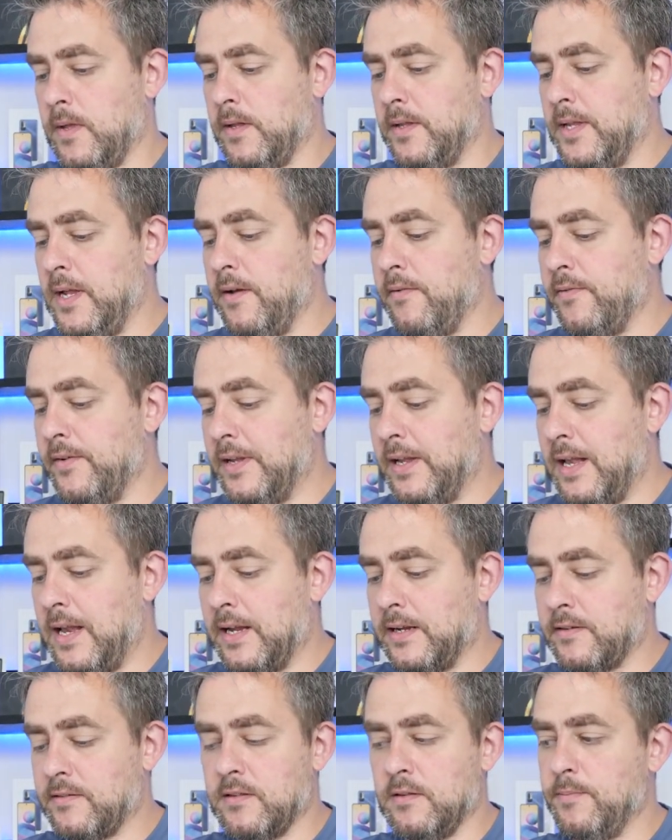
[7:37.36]
definitely
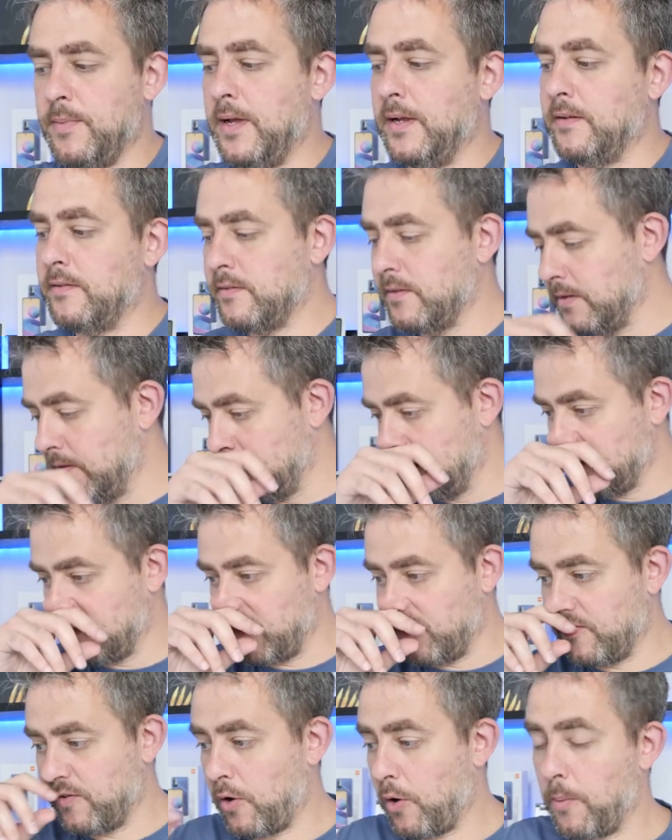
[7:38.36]
lacks the bass. So
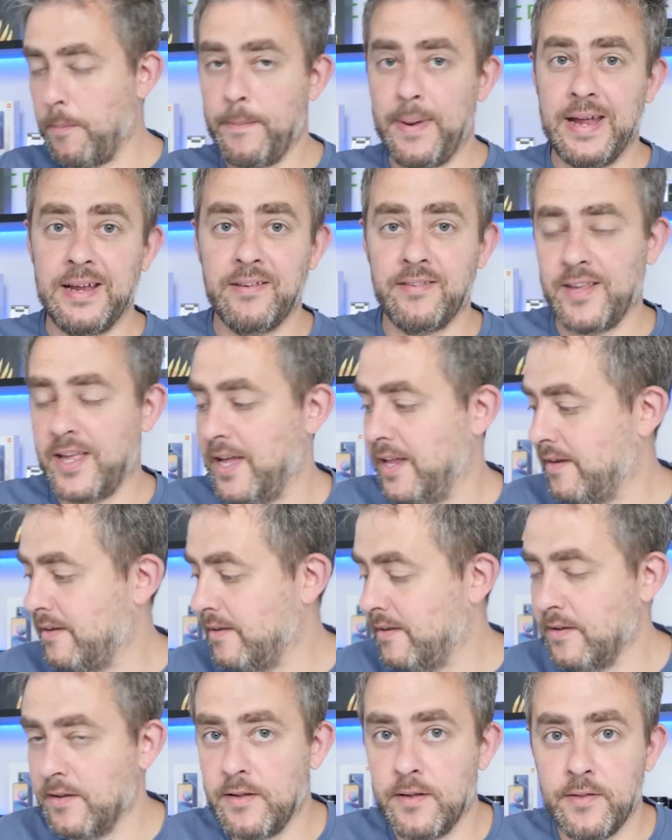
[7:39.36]
if you're a bass head,
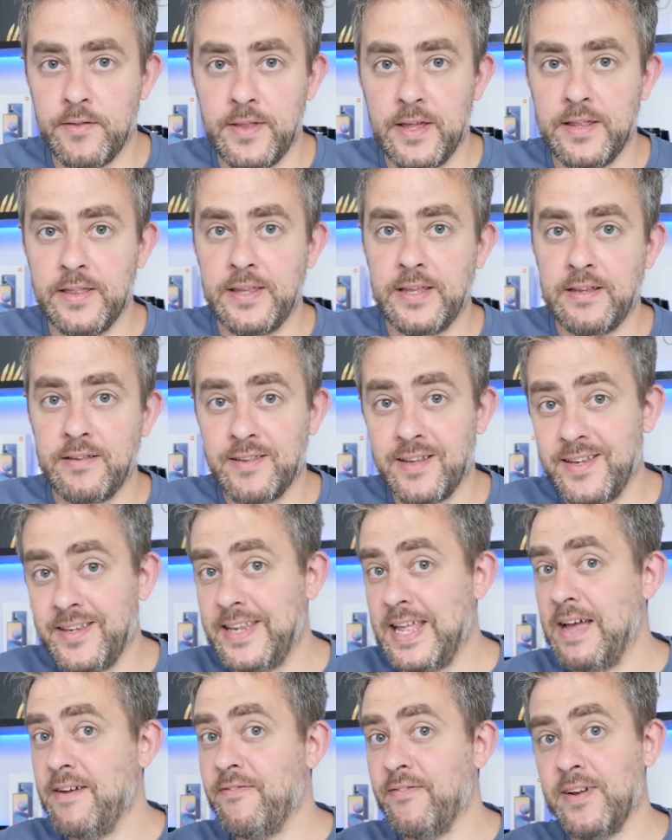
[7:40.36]
then these are
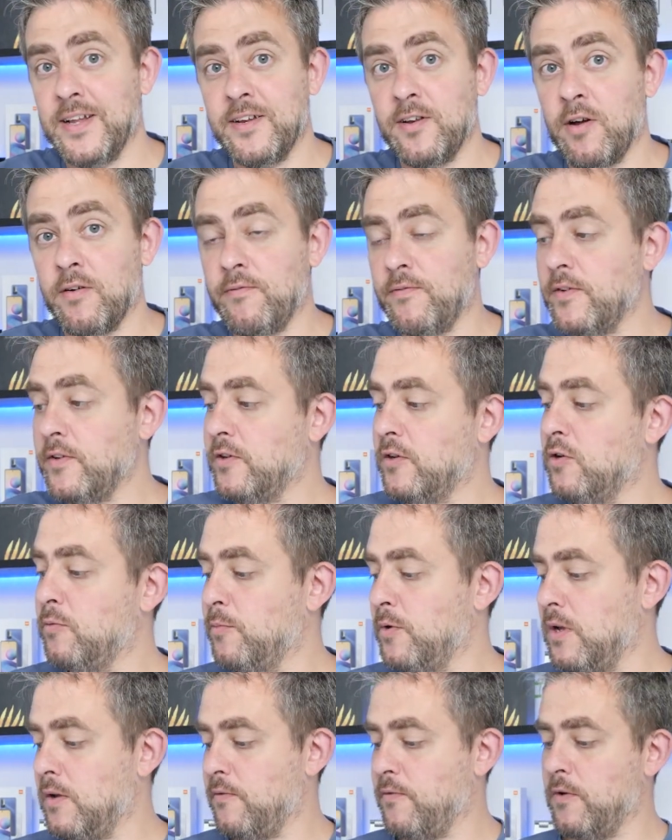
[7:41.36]
definitely not for you.
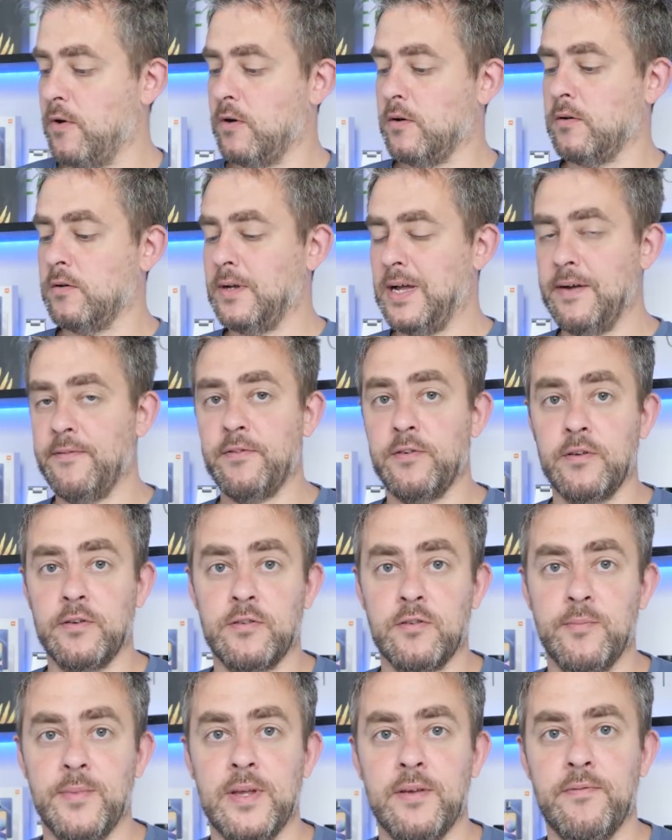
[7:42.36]
But if you're after
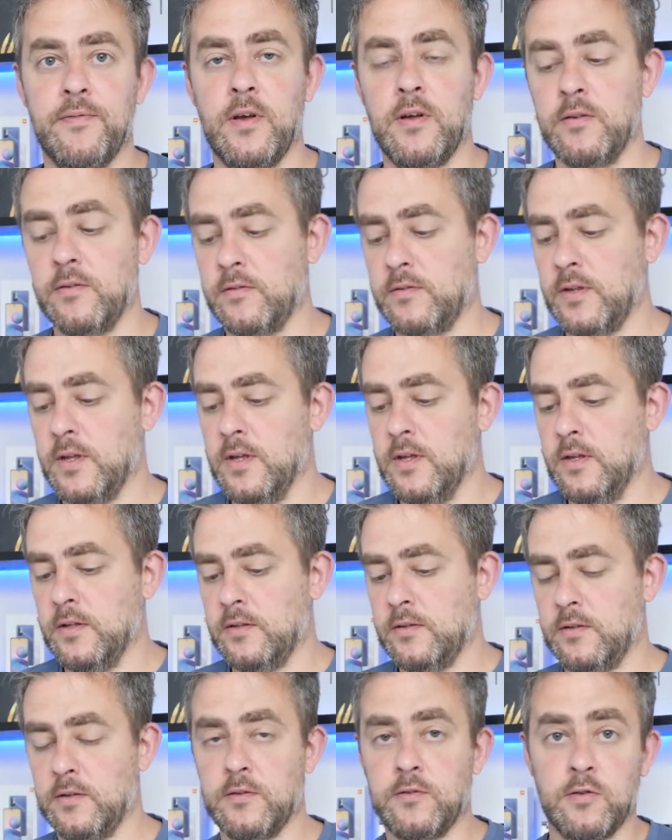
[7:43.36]
some earphones
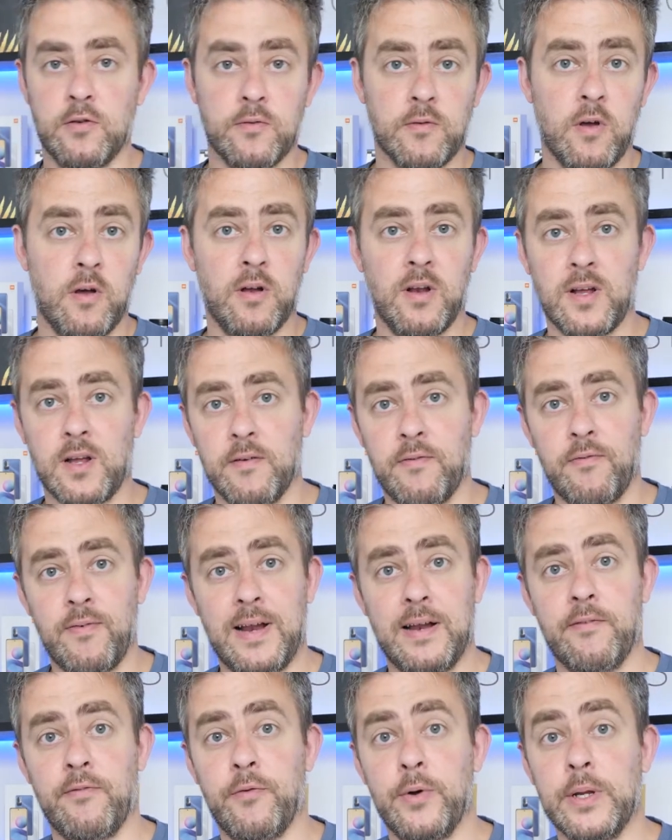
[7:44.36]
that sort of got like a
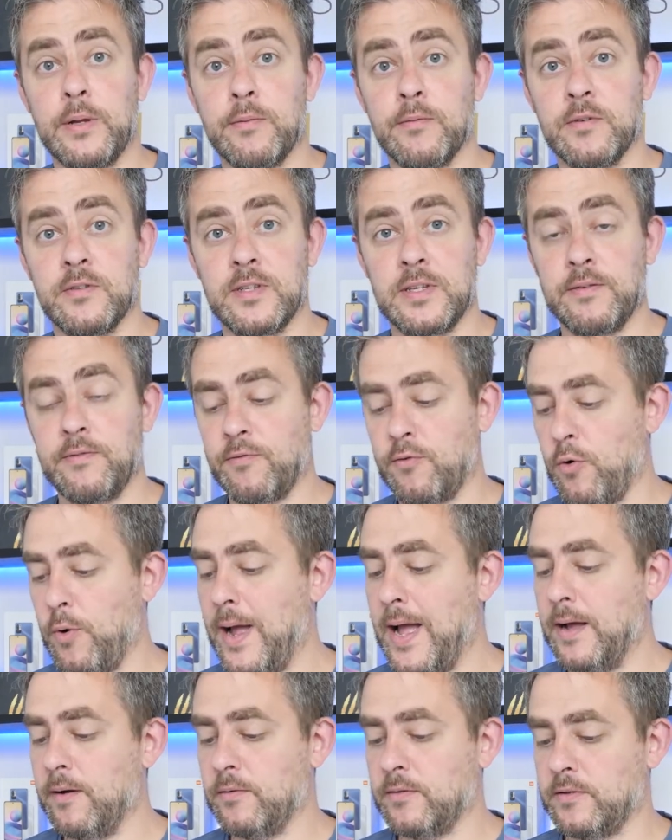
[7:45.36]
flat frequency
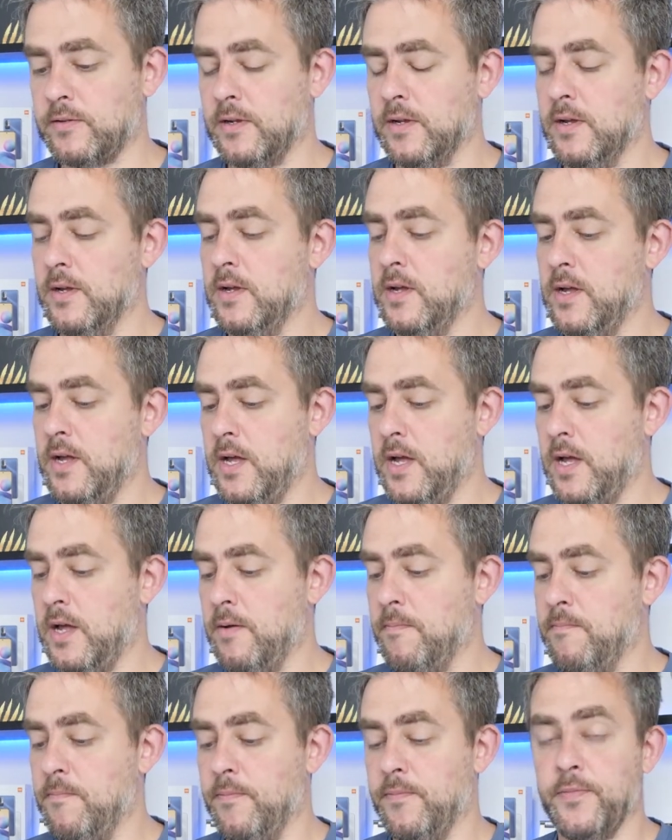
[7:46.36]
throughout,
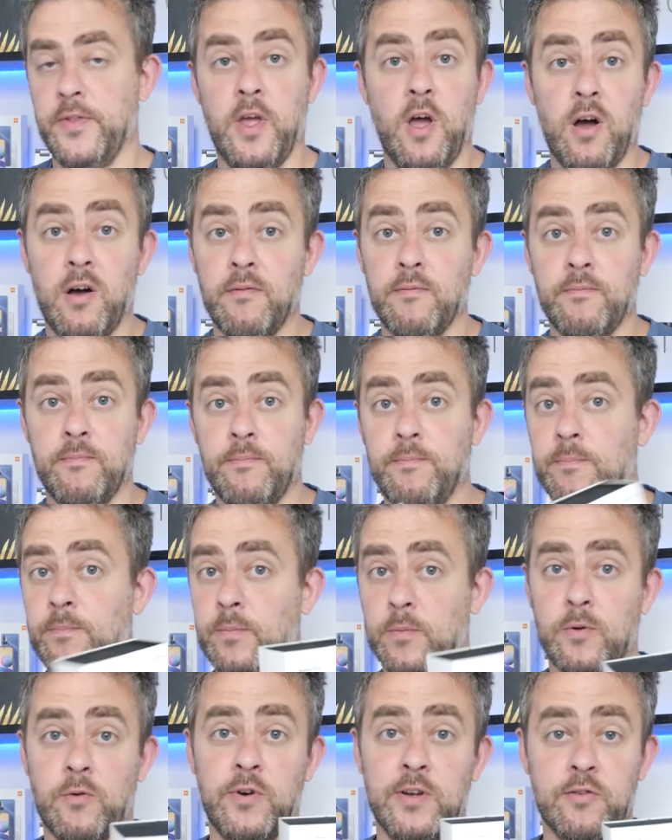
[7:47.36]
they are
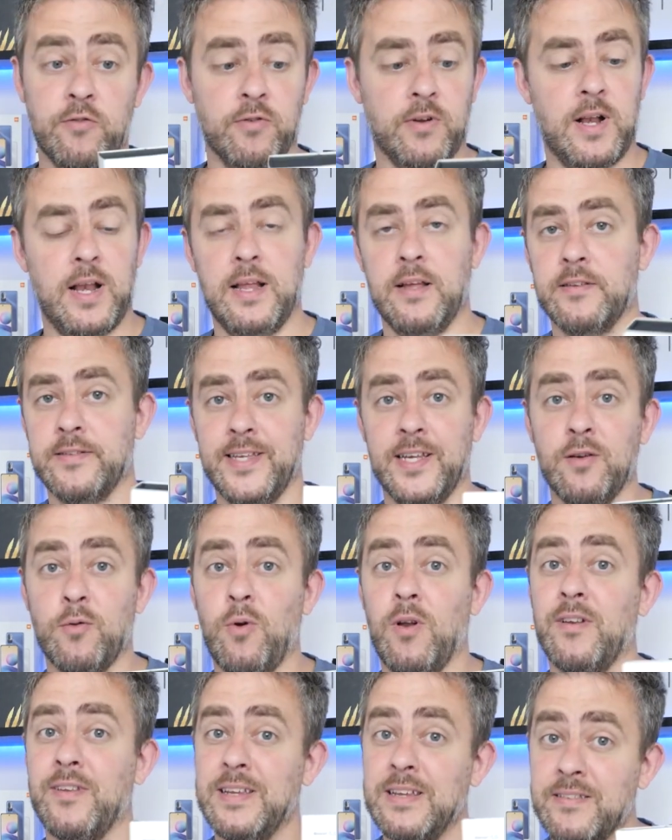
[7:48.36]
crystal clear. Sound
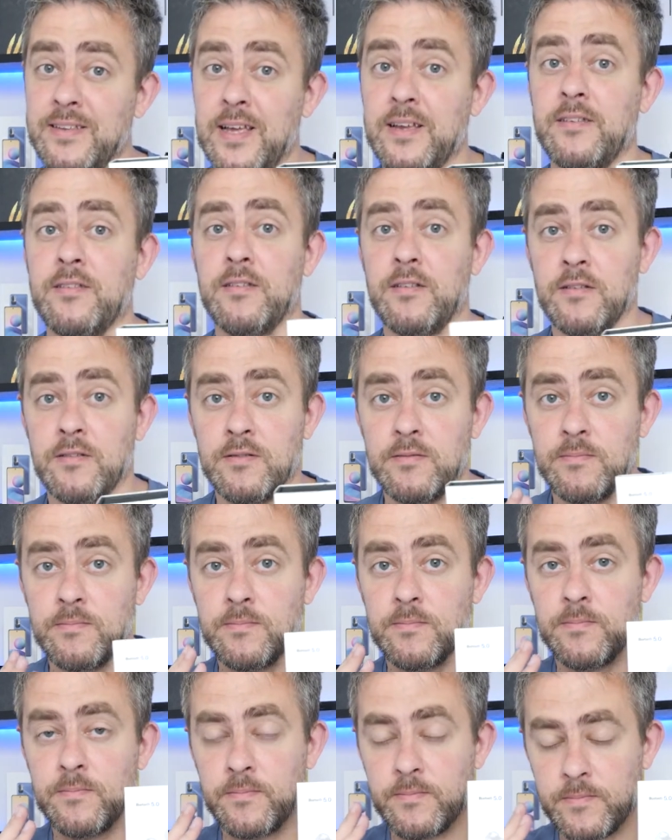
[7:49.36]
quality is excellent,
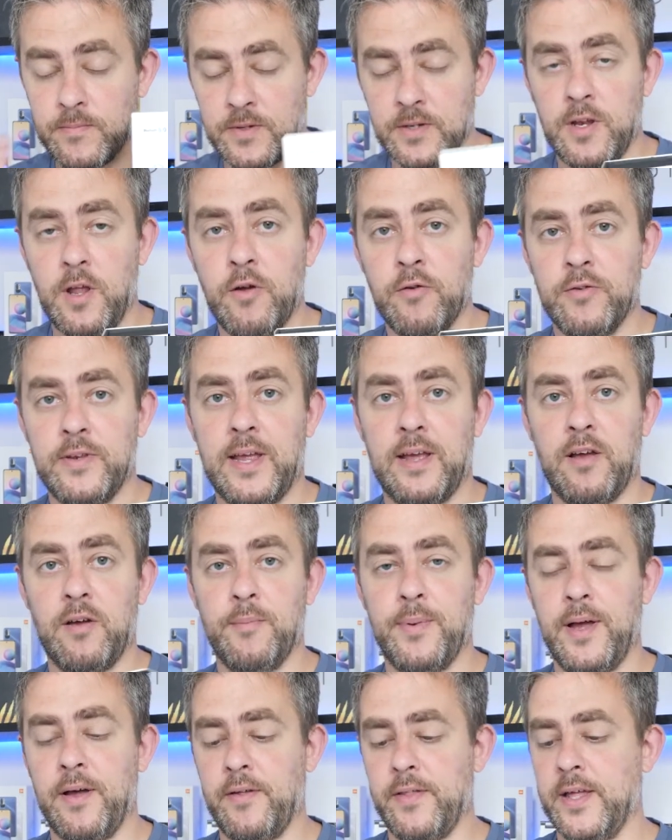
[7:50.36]
no doubt
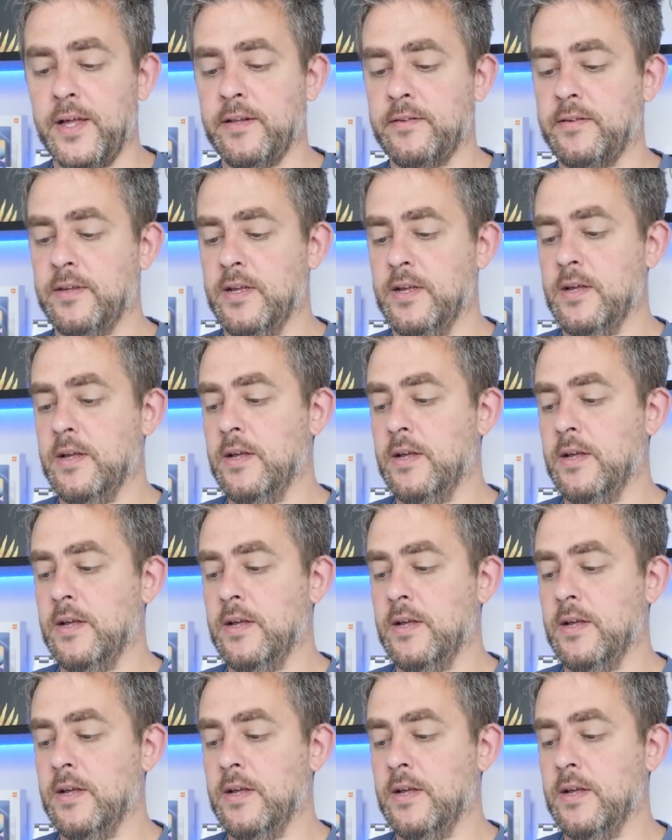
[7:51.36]
about that.